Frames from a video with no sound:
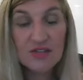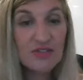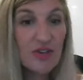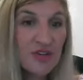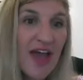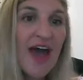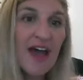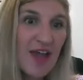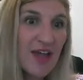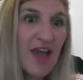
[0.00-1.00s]
so
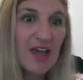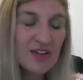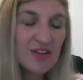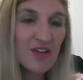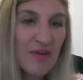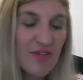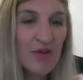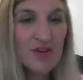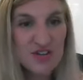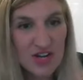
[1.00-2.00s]
yeah, I'm having
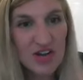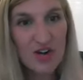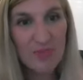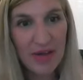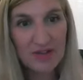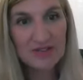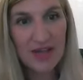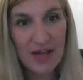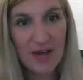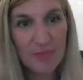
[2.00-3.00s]
a question here about
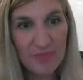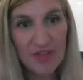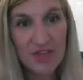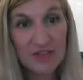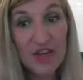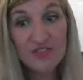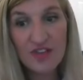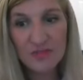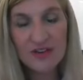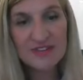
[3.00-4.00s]

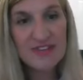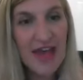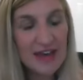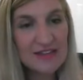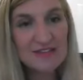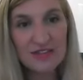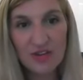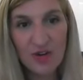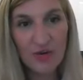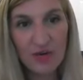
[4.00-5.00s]
adjustment of status.
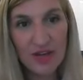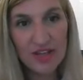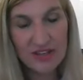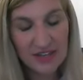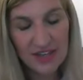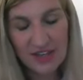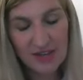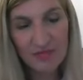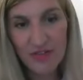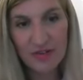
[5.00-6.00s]

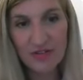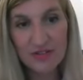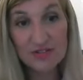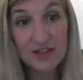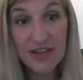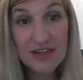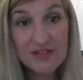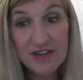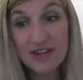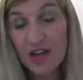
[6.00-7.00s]
Whether there's
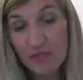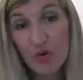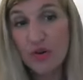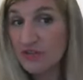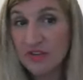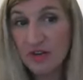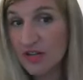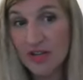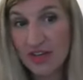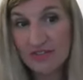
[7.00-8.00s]
delays in it. Of course, there are
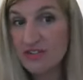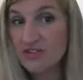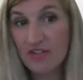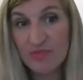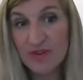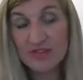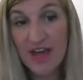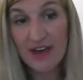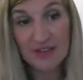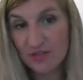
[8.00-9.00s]
delays in adjustment of
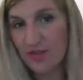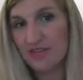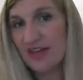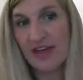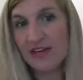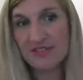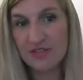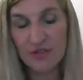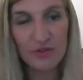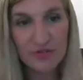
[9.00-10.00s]
status. USCIS
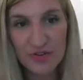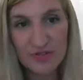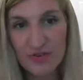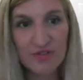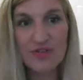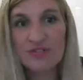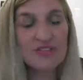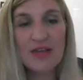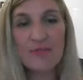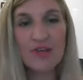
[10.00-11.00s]
is closed for interviews the
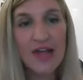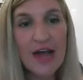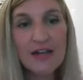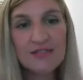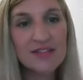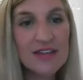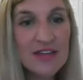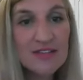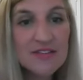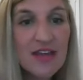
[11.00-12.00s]
same way the consulate
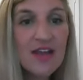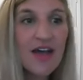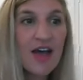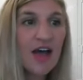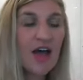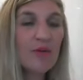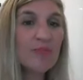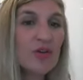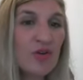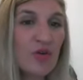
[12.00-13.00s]
is.
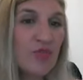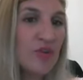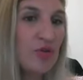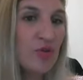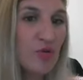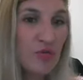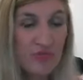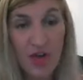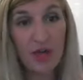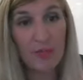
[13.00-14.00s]
If you
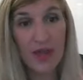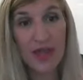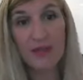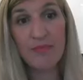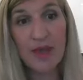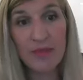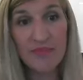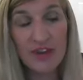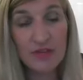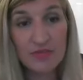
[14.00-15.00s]
follow my
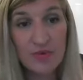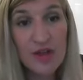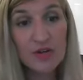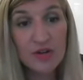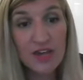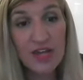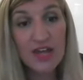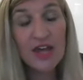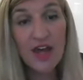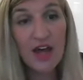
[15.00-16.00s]
videos
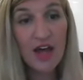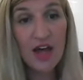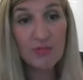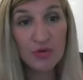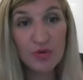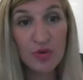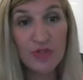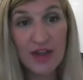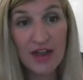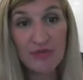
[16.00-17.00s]
regularly, you know
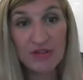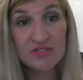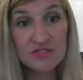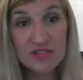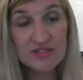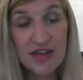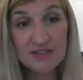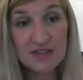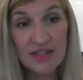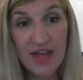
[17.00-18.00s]
that I was
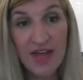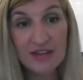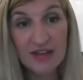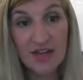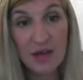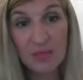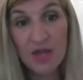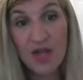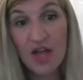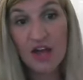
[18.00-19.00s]
discussing that
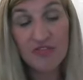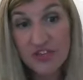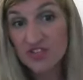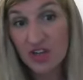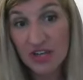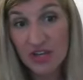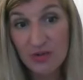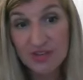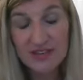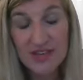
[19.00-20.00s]
officially
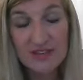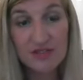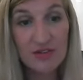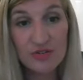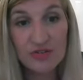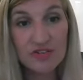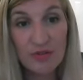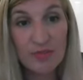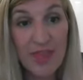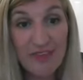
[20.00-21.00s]
USCIS is closed
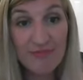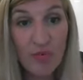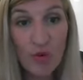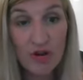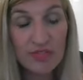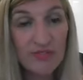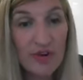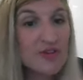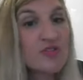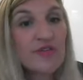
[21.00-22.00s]
until May 4th
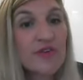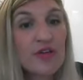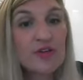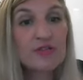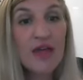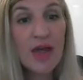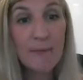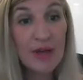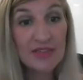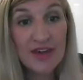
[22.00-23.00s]
for interviews,
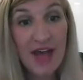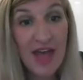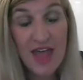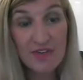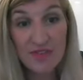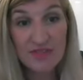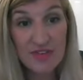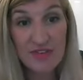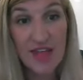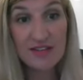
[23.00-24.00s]
but that I have
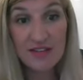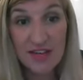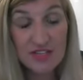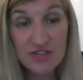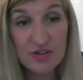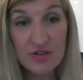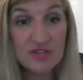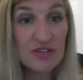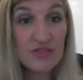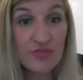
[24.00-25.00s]
received cancellation
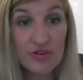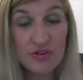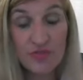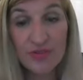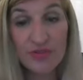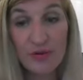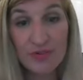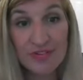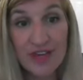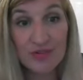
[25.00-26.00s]
notices for interviews that
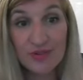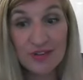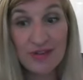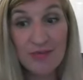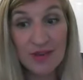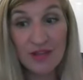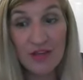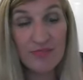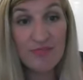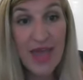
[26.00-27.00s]
were scheduled in the middle
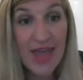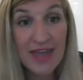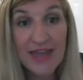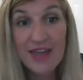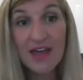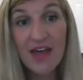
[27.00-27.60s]
of May.